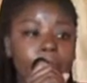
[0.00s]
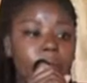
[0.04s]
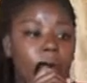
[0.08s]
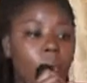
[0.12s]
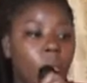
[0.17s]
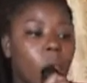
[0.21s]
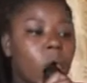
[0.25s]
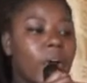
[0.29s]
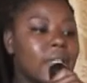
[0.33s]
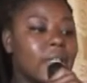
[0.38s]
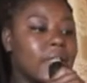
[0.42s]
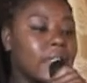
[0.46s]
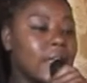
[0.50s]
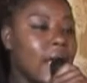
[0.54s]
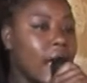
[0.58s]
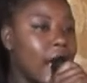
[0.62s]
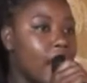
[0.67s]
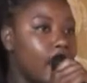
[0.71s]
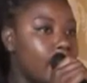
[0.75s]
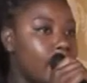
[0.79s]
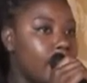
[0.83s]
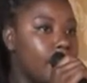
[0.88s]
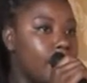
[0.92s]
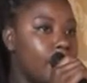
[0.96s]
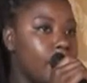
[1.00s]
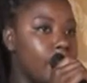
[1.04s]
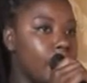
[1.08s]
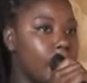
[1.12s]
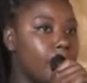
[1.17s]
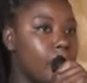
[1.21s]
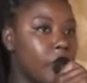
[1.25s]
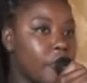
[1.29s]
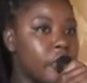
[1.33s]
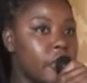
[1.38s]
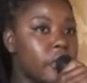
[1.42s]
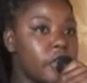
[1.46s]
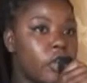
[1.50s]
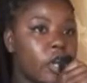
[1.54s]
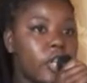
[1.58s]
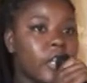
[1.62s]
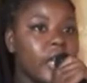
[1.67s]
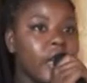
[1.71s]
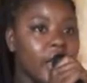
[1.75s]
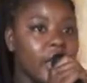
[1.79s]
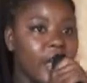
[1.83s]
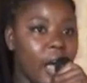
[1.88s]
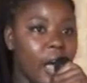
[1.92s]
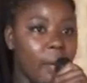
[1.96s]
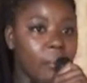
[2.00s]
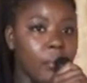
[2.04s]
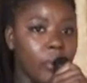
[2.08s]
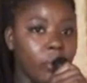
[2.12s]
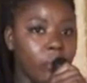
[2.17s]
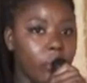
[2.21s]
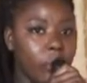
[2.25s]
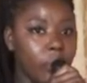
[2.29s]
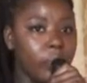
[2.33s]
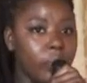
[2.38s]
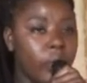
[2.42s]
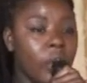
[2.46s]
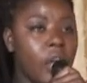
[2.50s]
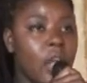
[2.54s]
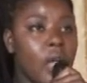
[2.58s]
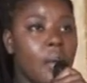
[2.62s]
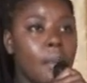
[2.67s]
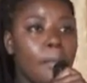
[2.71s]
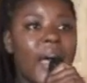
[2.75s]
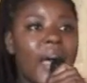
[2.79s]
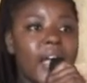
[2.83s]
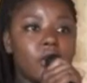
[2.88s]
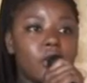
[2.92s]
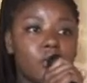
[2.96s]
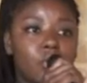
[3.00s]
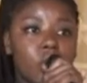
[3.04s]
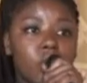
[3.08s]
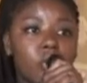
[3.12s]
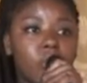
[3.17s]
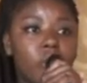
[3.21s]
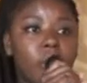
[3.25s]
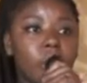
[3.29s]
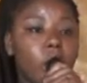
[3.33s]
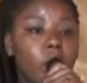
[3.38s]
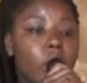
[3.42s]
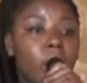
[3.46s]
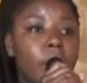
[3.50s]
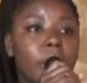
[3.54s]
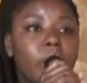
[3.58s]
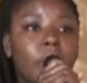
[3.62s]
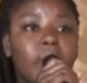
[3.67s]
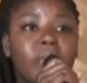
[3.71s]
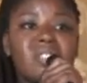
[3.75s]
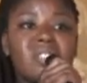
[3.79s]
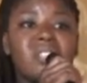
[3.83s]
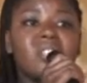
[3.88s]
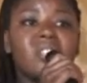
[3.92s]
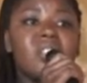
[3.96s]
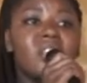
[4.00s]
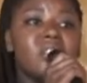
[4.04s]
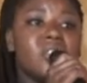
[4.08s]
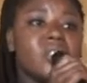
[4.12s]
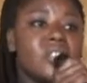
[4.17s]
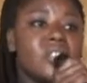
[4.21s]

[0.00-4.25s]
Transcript: the water um, provision in Cameroon. By so doing, we'll be raising the